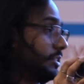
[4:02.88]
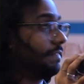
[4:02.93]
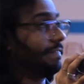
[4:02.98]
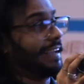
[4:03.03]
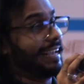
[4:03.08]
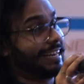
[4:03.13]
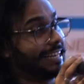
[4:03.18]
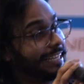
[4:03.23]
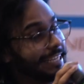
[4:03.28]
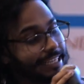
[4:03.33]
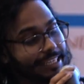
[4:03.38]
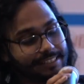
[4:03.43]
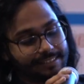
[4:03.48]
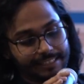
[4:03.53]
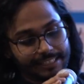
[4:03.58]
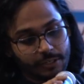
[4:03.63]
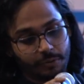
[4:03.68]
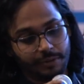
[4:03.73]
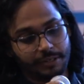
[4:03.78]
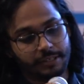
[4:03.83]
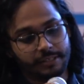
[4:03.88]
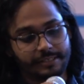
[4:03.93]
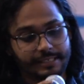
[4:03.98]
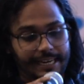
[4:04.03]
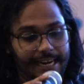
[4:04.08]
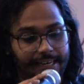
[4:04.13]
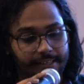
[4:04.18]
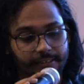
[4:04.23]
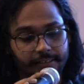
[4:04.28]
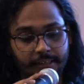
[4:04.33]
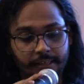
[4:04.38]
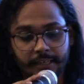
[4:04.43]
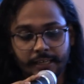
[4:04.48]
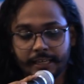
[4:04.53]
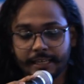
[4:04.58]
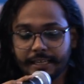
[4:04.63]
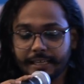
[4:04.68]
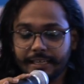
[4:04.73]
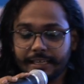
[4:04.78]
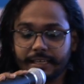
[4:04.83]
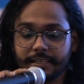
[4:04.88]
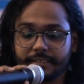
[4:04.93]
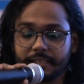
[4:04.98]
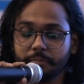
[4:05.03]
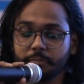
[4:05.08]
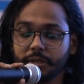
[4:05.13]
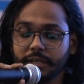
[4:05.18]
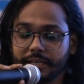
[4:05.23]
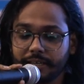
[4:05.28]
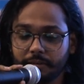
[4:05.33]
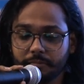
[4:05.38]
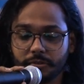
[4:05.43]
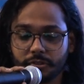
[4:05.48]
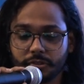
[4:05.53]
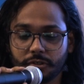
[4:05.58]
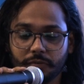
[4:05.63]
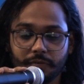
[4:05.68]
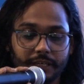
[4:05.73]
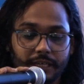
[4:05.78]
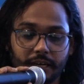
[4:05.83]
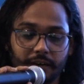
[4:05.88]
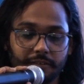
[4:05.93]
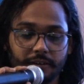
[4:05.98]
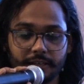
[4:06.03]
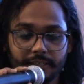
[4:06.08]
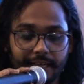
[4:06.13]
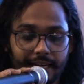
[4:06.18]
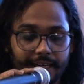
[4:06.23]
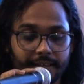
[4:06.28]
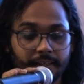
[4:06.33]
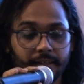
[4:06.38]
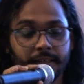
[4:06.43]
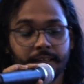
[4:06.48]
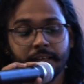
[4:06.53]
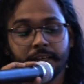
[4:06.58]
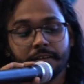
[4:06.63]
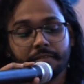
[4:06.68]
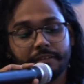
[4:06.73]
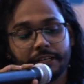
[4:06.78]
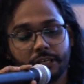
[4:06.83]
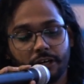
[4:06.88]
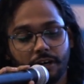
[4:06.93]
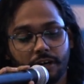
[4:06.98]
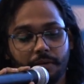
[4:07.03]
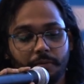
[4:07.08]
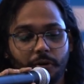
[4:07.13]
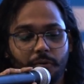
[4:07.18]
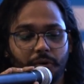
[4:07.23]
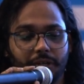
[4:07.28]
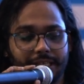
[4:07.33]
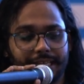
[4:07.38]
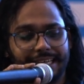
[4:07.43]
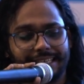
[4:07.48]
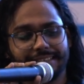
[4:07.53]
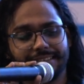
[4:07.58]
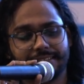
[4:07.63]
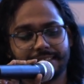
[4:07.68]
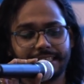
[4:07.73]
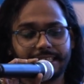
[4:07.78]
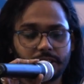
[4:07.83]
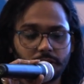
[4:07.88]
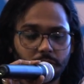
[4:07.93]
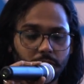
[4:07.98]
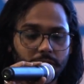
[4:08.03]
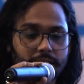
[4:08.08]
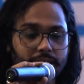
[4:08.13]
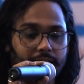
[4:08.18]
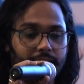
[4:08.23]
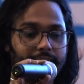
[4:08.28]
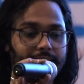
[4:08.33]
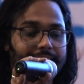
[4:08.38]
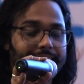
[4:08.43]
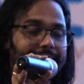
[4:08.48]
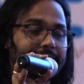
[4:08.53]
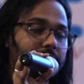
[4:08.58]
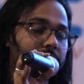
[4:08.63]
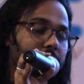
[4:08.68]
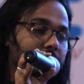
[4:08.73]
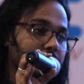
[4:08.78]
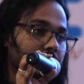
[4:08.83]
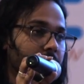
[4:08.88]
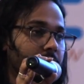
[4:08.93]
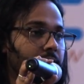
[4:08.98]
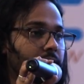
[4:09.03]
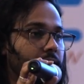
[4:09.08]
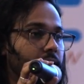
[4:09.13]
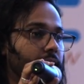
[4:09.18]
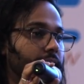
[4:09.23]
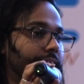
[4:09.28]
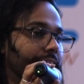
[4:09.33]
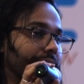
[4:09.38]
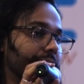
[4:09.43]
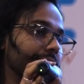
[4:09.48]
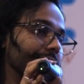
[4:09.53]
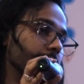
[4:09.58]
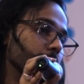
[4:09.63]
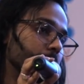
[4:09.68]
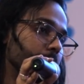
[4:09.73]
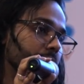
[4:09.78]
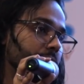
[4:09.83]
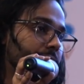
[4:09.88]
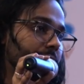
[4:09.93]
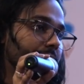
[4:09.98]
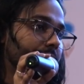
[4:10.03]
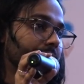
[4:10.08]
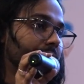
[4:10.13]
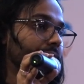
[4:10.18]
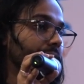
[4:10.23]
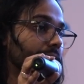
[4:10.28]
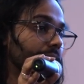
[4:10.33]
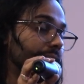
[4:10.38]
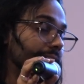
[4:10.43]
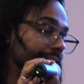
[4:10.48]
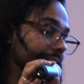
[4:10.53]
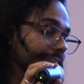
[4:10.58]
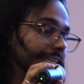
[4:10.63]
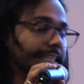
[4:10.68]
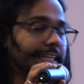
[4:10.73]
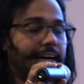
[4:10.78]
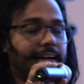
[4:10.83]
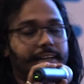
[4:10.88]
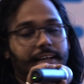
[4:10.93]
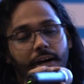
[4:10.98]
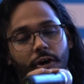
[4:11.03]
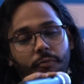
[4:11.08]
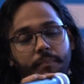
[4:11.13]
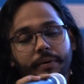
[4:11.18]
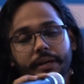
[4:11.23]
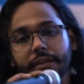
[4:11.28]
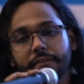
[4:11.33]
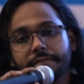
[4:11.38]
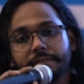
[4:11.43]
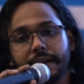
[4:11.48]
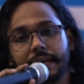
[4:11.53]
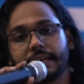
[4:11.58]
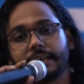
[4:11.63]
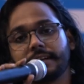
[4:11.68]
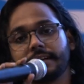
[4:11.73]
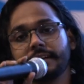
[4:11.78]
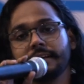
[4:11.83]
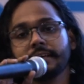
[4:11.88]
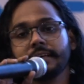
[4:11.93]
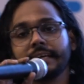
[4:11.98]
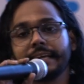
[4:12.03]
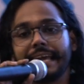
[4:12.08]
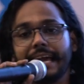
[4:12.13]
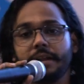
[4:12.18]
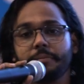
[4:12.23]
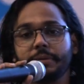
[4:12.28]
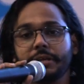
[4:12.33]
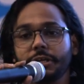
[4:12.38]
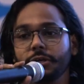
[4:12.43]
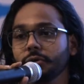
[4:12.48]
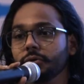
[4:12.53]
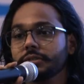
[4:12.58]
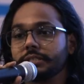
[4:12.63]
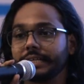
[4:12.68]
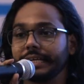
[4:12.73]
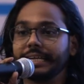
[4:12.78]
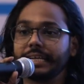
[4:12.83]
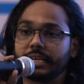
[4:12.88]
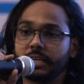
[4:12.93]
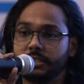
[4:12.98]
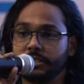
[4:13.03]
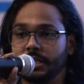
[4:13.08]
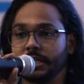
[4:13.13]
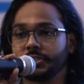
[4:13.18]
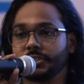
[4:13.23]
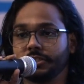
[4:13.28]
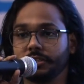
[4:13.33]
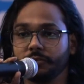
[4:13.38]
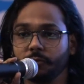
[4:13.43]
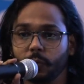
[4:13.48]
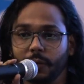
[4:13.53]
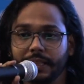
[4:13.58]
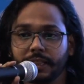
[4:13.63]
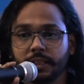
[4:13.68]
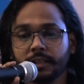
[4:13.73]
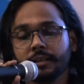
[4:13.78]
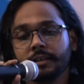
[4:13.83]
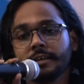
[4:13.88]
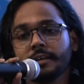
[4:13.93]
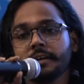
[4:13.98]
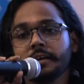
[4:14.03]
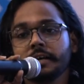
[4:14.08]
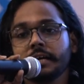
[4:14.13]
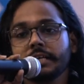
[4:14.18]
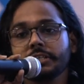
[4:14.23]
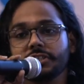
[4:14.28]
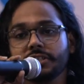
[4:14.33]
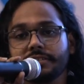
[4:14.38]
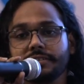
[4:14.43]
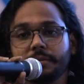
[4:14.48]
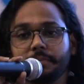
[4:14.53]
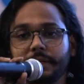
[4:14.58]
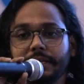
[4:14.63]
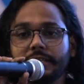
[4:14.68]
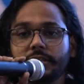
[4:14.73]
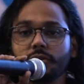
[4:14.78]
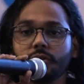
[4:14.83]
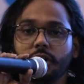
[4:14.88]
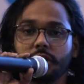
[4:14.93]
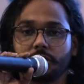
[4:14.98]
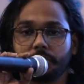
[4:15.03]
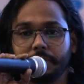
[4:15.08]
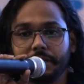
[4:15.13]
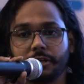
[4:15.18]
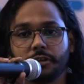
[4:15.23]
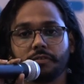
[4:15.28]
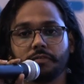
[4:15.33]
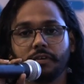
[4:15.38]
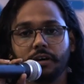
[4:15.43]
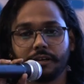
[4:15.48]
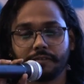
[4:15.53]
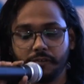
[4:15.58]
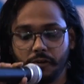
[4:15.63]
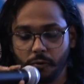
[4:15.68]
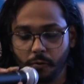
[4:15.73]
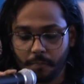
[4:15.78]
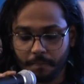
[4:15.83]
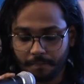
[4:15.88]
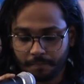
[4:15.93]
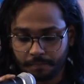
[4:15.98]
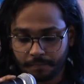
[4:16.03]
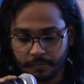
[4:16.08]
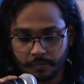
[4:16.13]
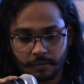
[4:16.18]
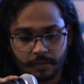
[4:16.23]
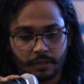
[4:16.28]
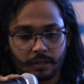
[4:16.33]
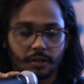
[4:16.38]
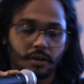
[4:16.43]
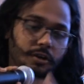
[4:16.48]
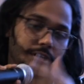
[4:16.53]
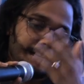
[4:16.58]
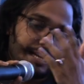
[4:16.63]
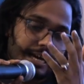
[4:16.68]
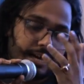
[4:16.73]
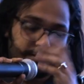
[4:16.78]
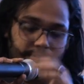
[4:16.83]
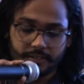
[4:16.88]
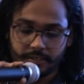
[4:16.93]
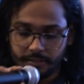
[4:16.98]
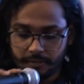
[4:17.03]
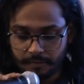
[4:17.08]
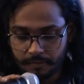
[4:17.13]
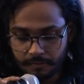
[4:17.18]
a very easy to understand in simple terms, so we covered that. We'll talk about what our existing tools are, and then we'll dive into Prefect and see that how Prefect can be used in conjunction with GCP to automate your workflow or task.